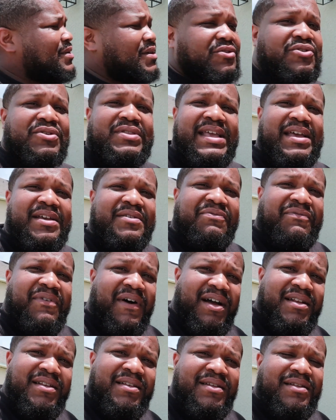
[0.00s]
Because you think it's
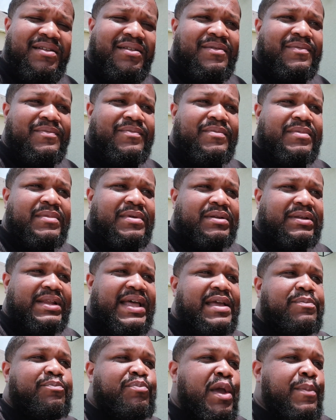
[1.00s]
fun?
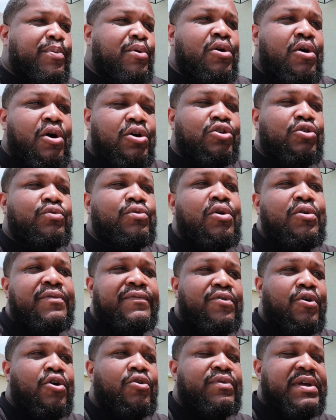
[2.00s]
Like, people are on the road
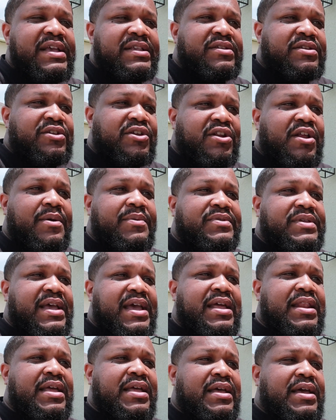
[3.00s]
for a reason, you know what I'm
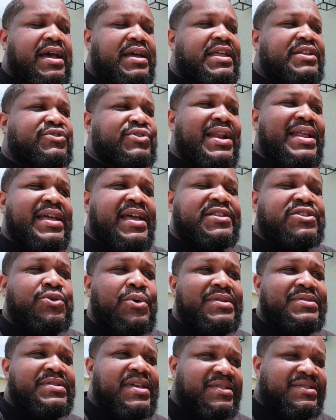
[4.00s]
saying? And they trying to get to
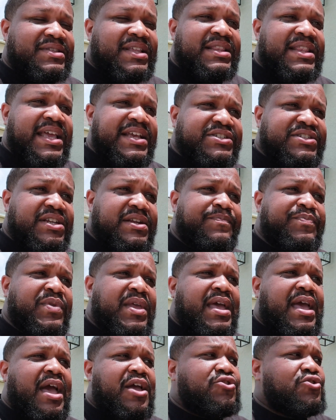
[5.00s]
a destination,
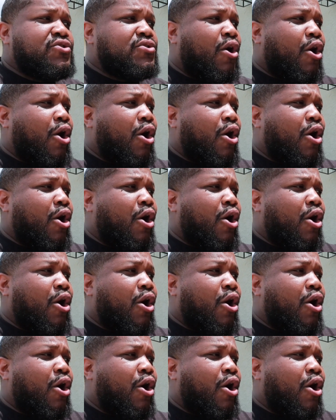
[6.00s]
and you.